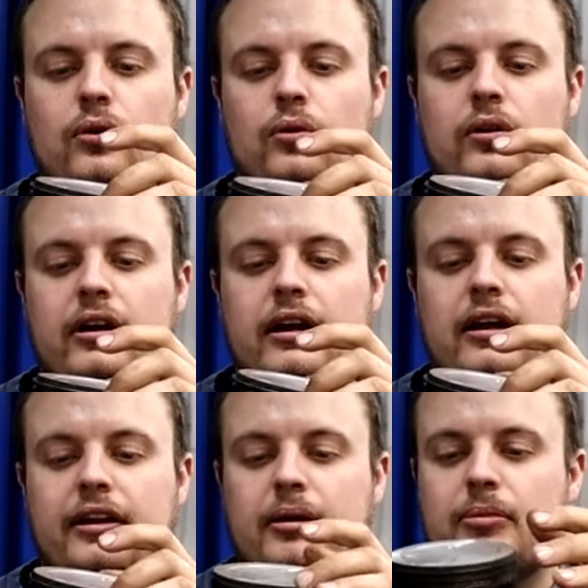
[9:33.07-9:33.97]
or
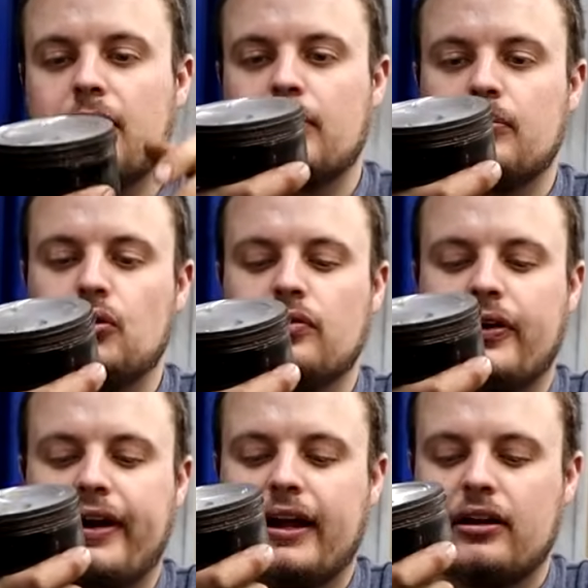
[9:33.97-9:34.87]
not be able to move
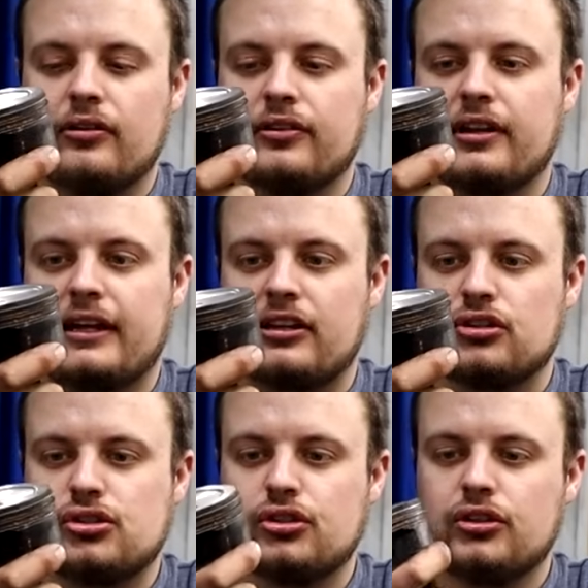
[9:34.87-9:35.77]
around like
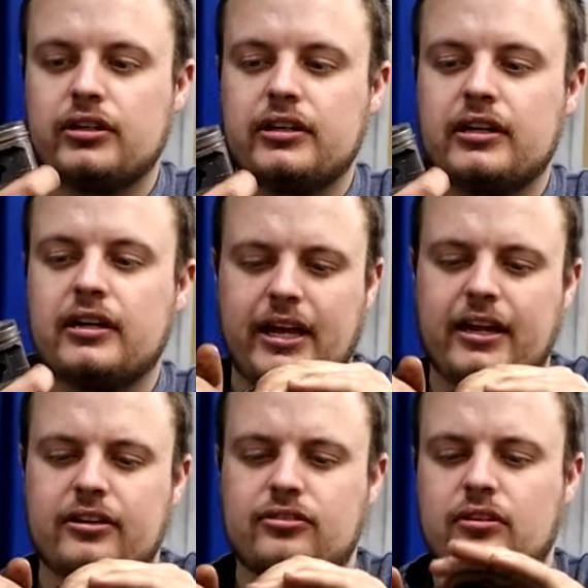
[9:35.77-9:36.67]
they should.
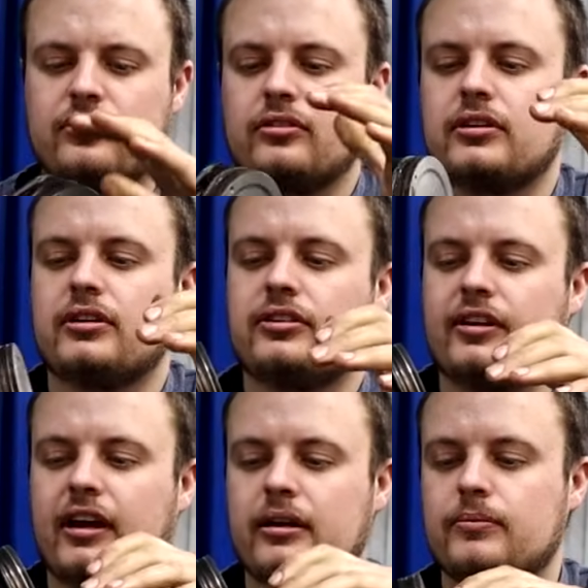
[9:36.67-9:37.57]
And it's also a good
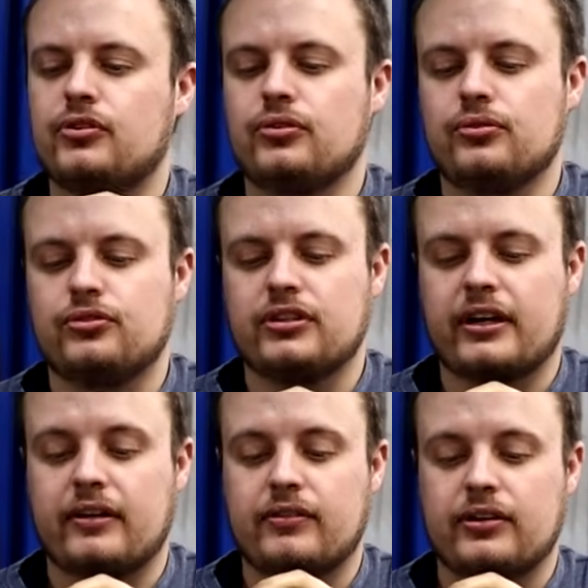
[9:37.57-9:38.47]
time to
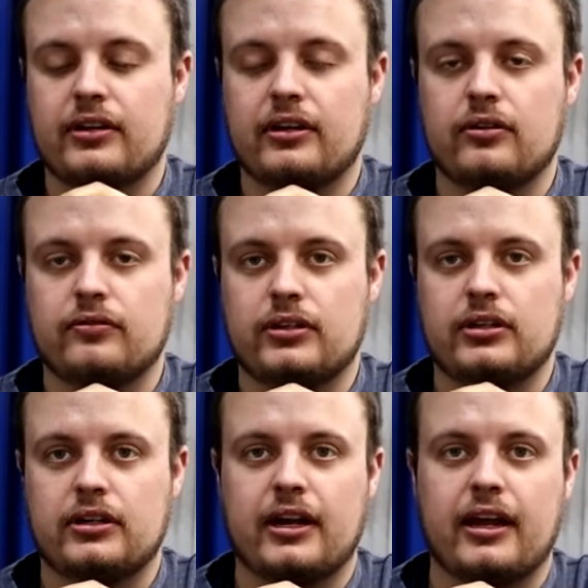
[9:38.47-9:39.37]
check everything
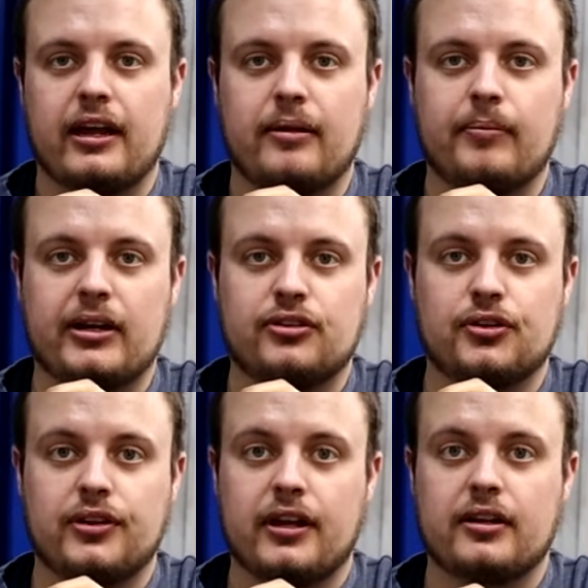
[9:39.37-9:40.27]
over and make
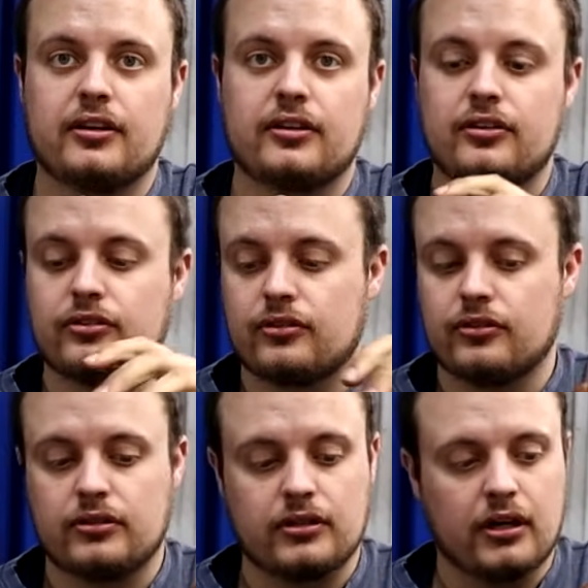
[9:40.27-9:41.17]
sure that it is
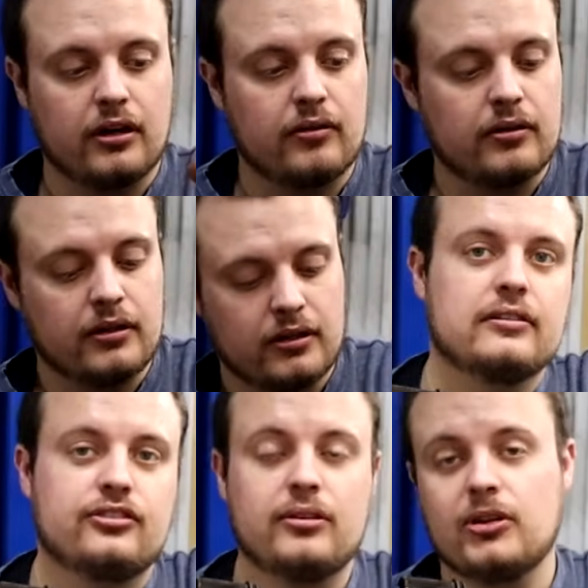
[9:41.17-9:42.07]
good to go.
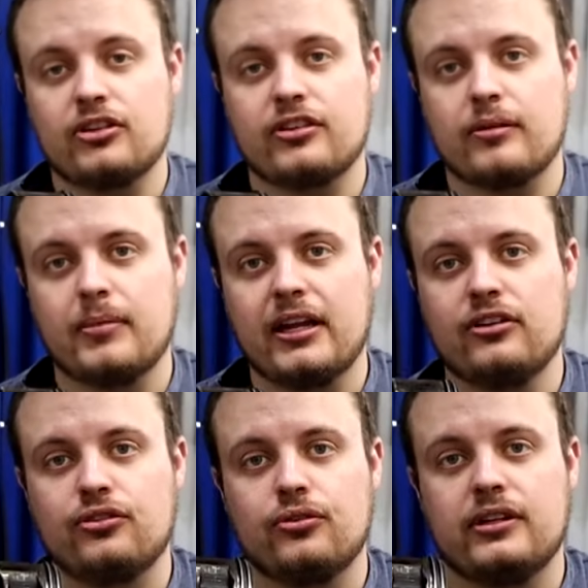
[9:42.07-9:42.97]
Similar to the
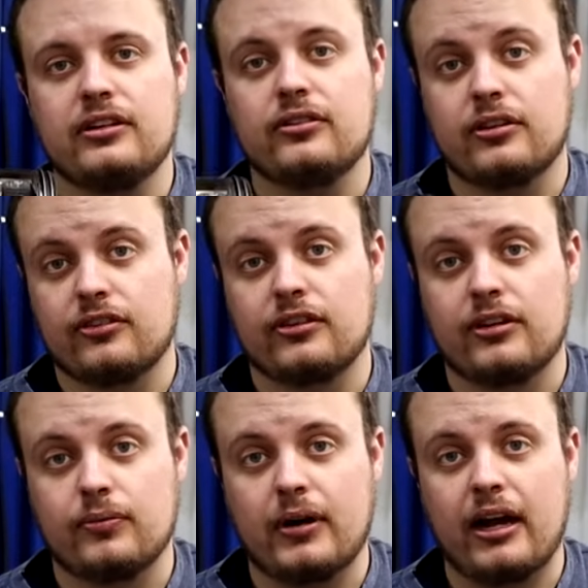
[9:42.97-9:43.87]
mains, you need to
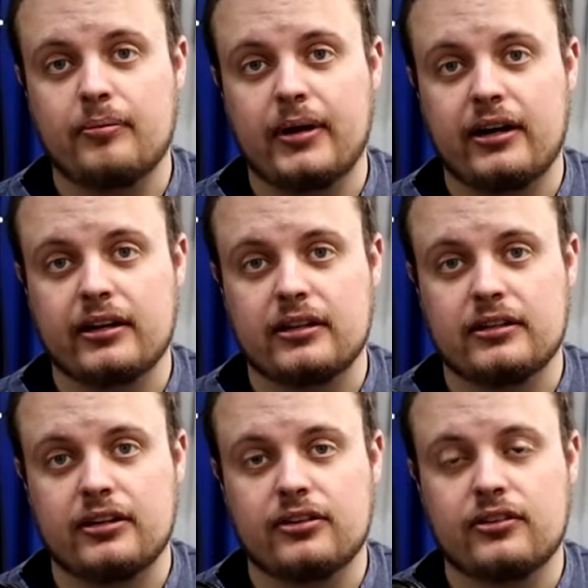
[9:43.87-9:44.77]
consider rod bearing
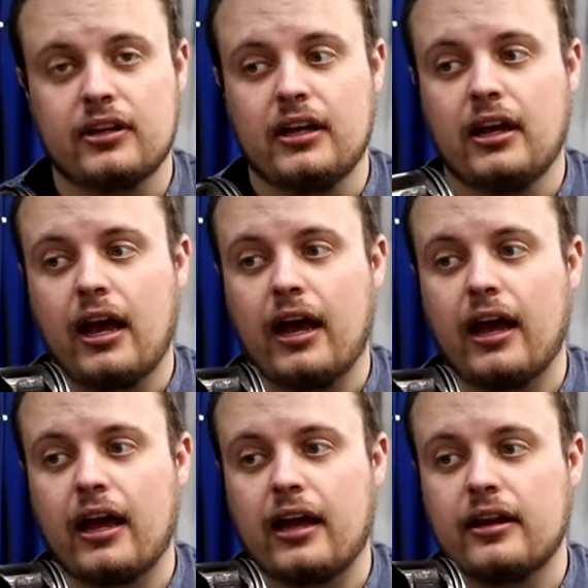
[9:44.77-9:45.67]
clearance.
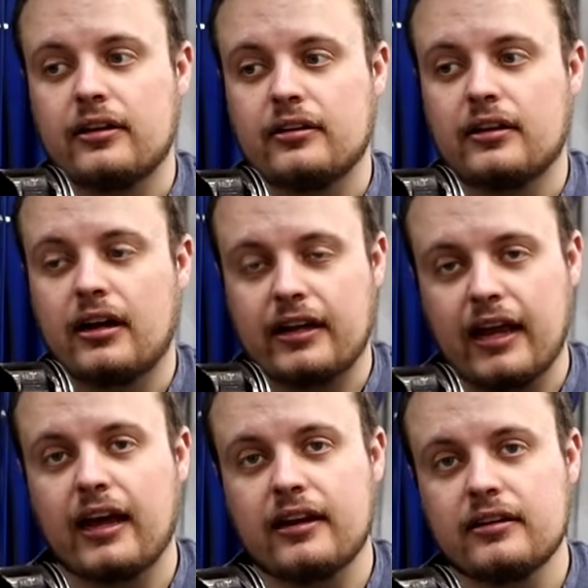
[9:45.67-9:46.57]
And
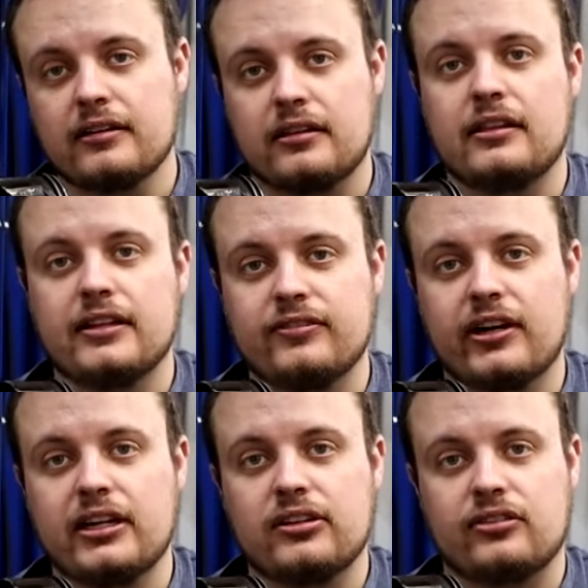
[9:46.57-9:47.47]
again,
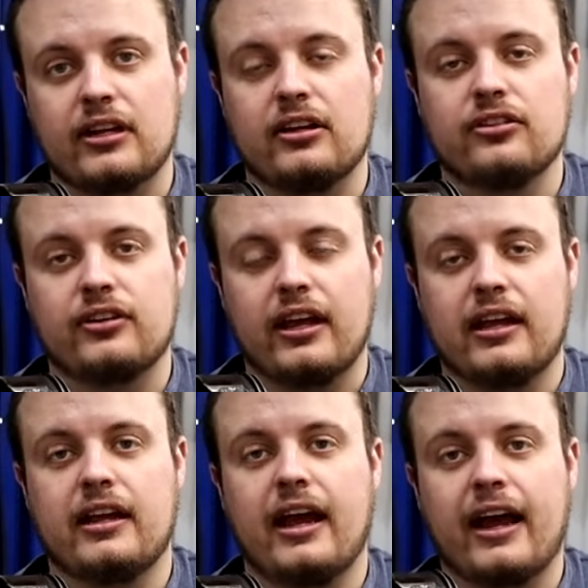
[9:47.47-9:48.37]
Clevite sells
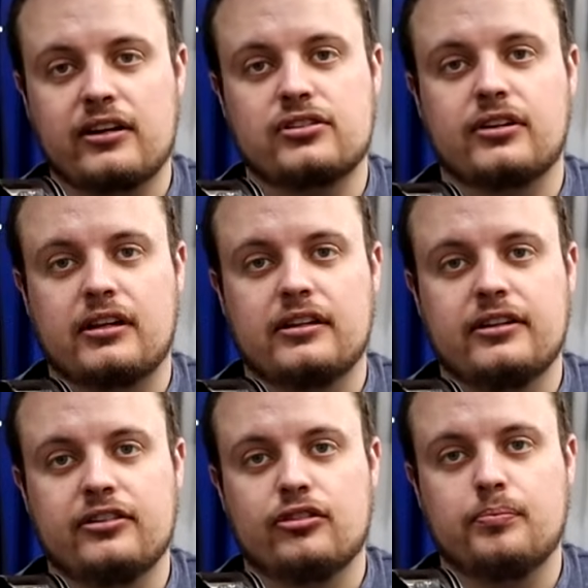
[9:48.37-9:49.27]
a extra
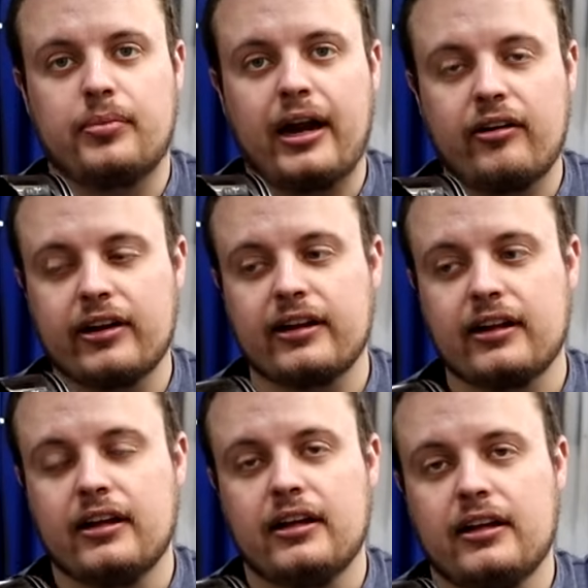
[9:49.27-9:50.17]
clearance
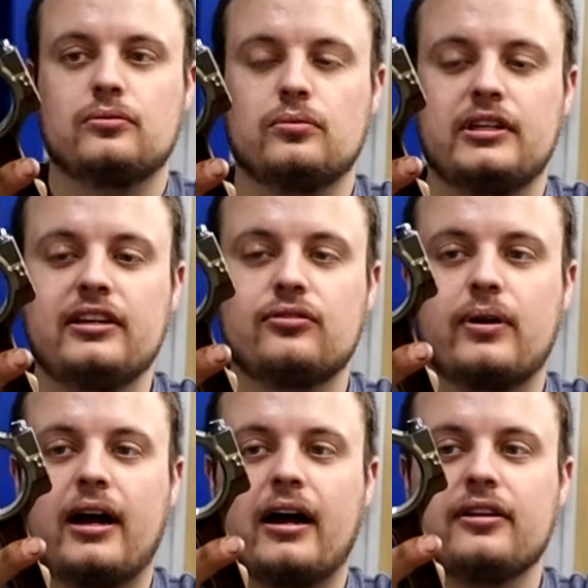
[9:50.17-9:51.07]
bearing. These
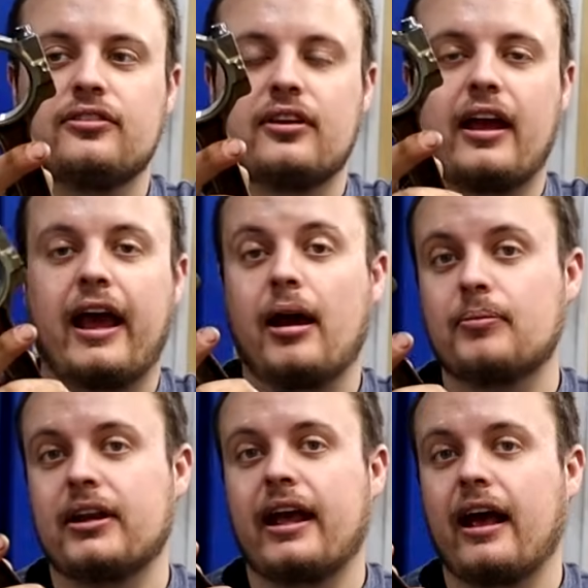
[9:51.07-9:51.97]
rods
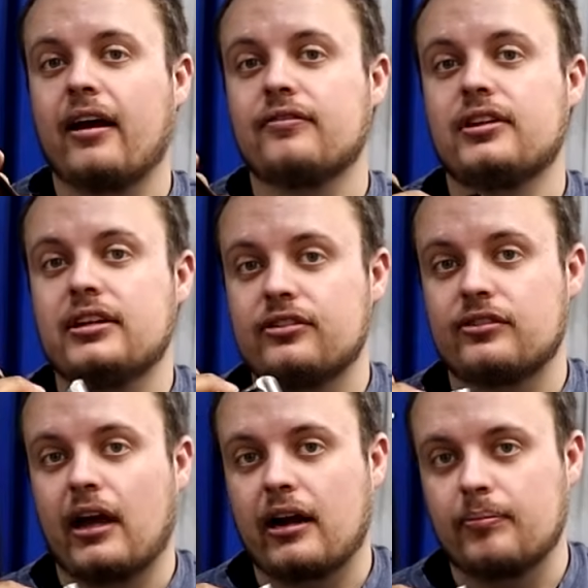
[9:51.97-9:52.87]
happen to have the
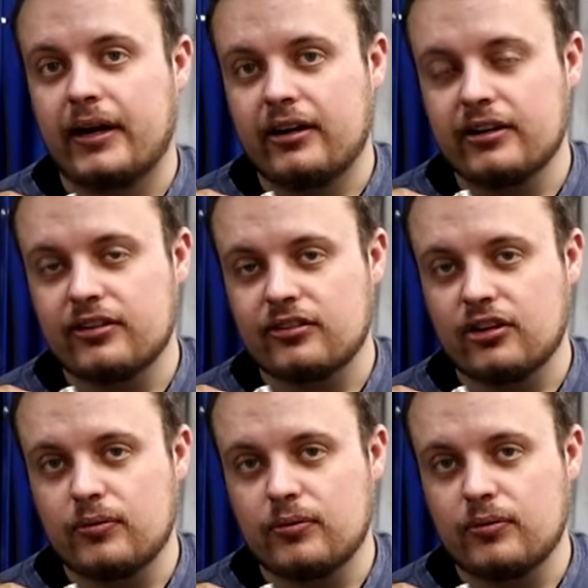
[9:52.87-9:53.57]
stock bearings in